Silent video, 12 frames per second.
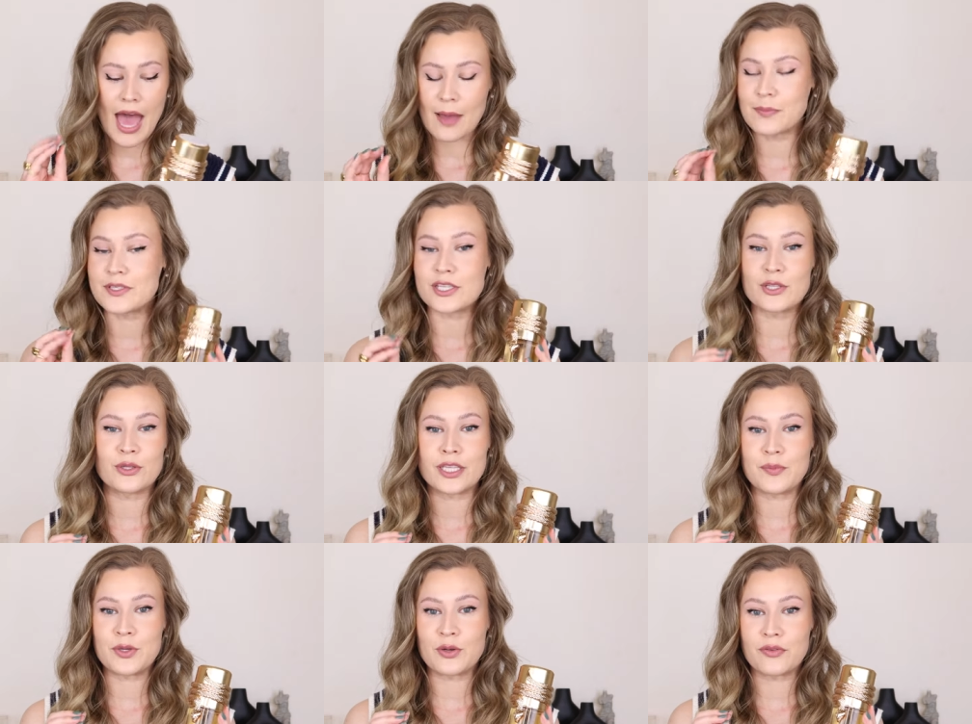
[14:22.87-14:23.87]

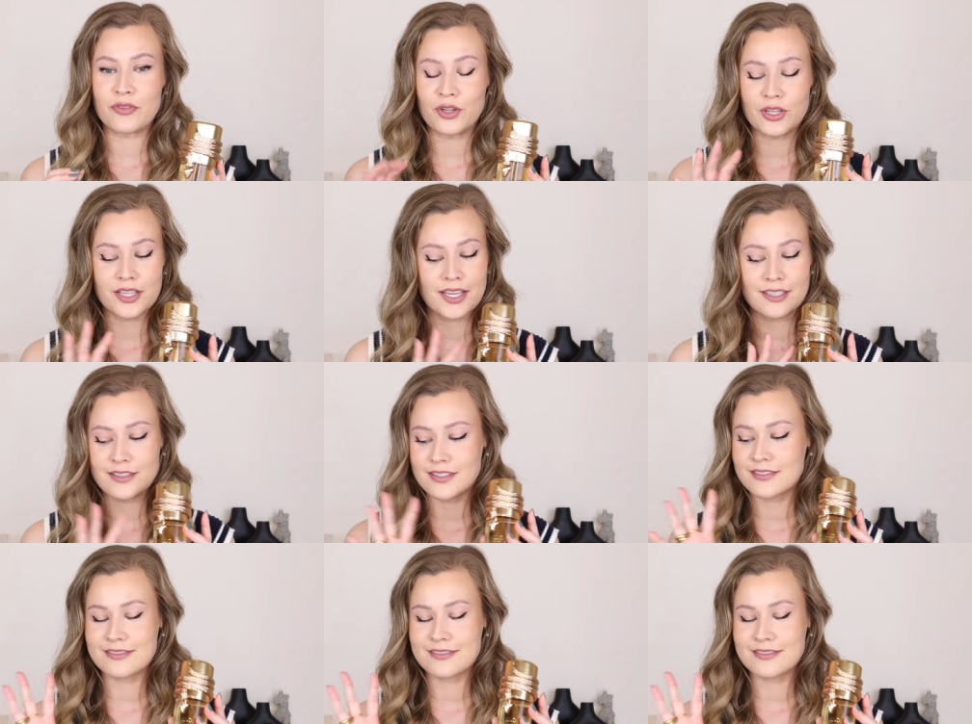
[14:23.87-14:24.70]
Absolutely beautiful and